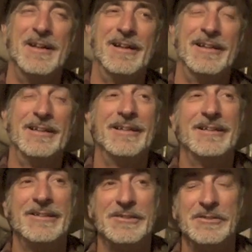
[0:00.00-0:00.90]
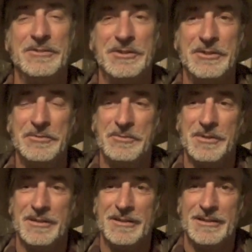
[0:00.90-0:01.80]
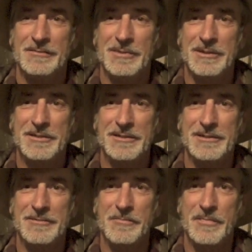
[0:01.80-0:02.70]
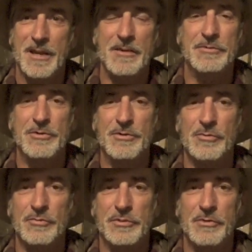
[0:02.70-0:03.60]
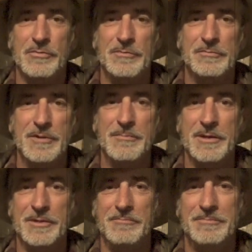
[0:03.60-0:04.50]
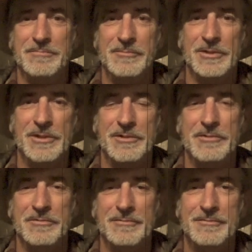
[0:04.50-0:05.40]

Oh shoot. But he was a good old soul. We miss him. Really do.